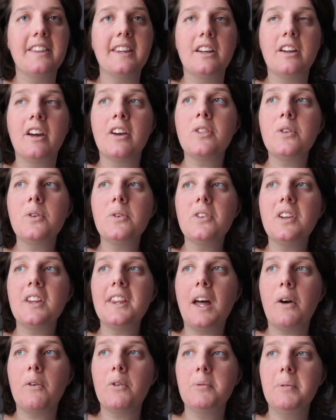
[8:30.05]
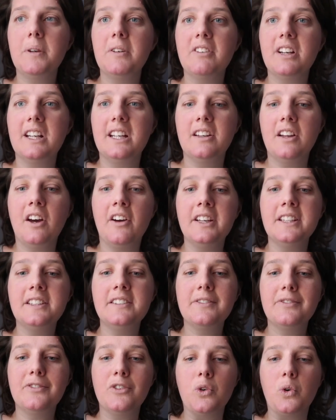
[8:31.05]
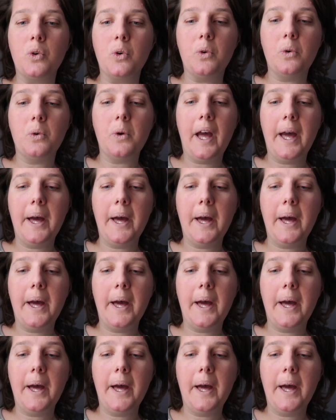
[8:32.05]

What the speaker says: And I thought that would be really nice for